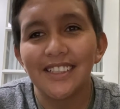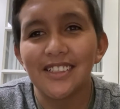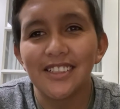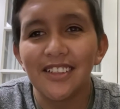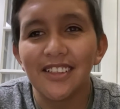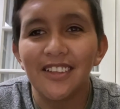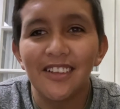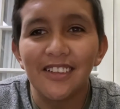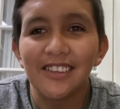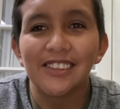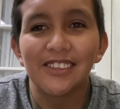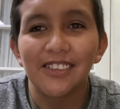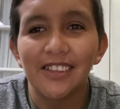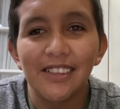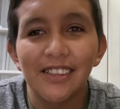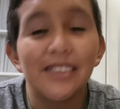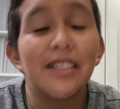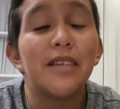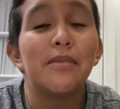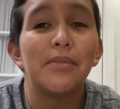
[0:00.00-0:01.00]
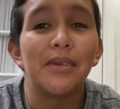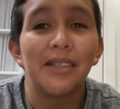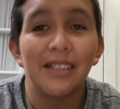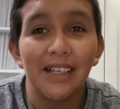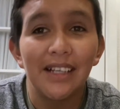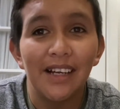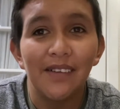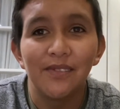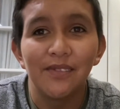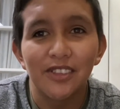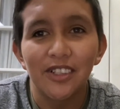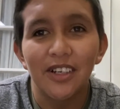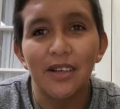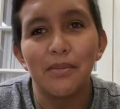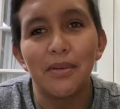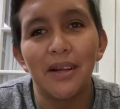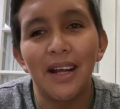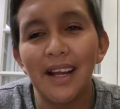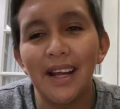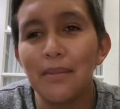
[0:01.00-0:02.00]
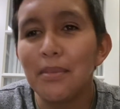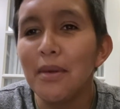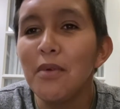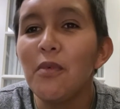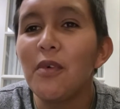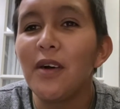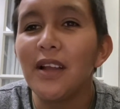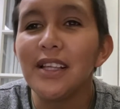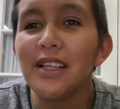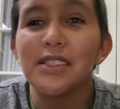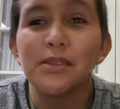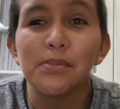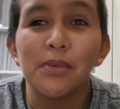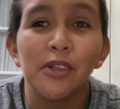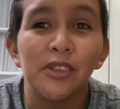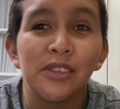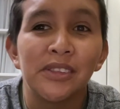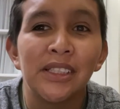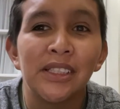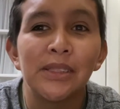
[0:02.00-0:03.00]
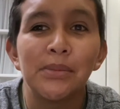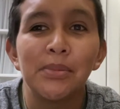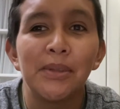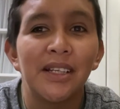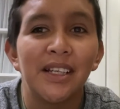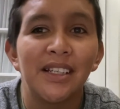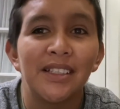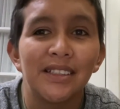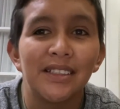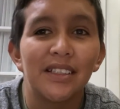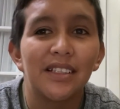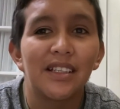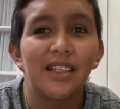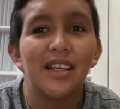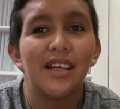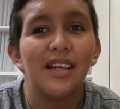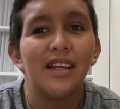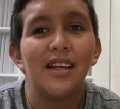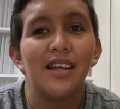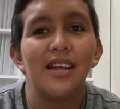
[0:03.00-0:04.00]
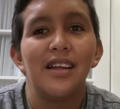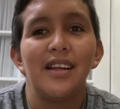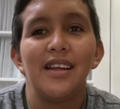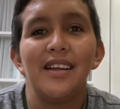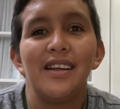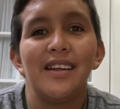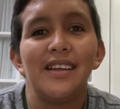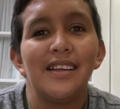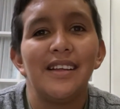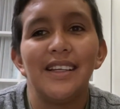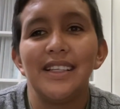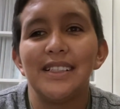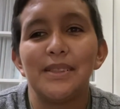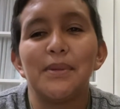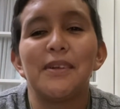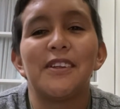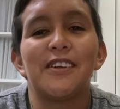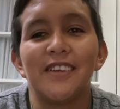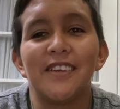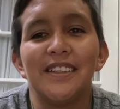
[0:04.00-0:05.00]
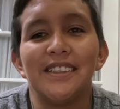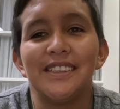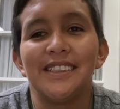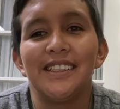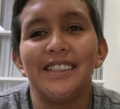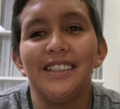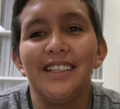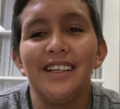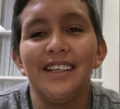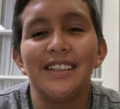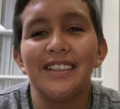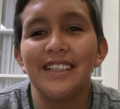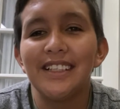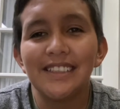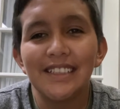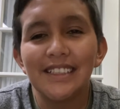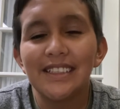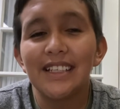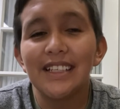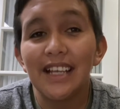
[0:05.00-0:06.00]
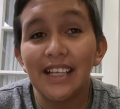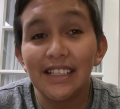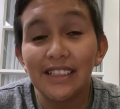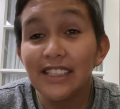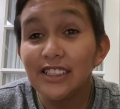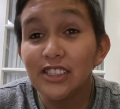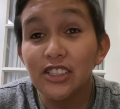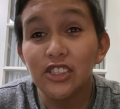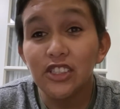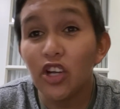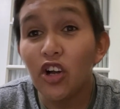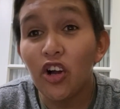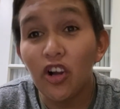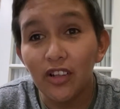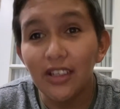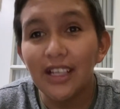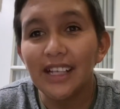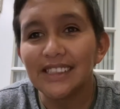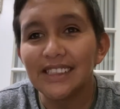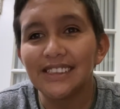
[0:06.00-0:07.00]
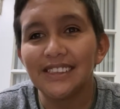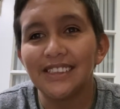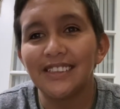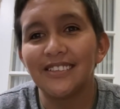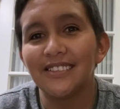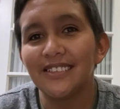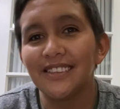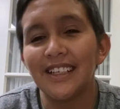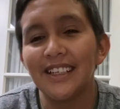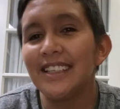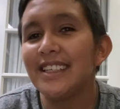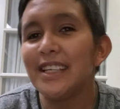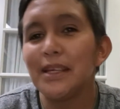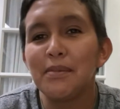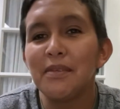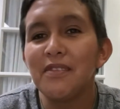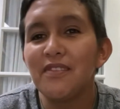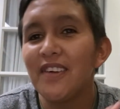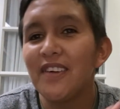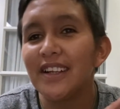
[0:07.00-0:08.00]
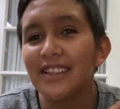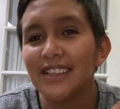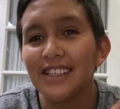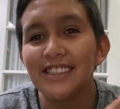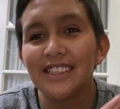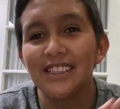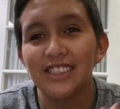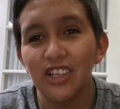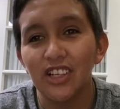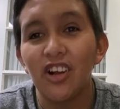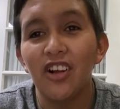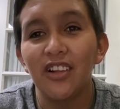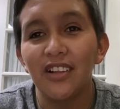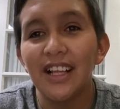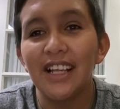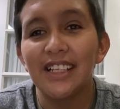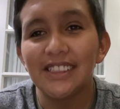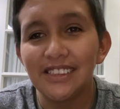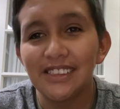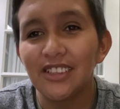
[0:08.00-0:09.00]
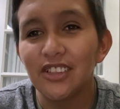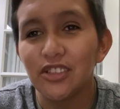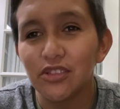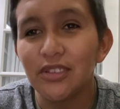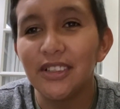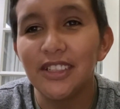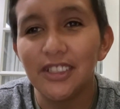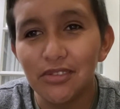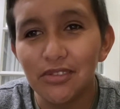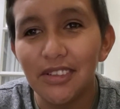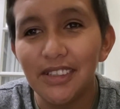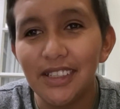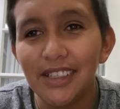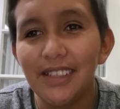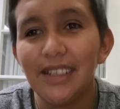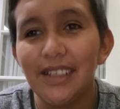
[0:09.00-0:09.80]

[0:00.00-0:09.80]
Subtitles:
a long story time, but I'm sorry, but I've been wanting to post this because it's been crazy. This is all last year, okay? Keep in fact, this is all last year, 2020.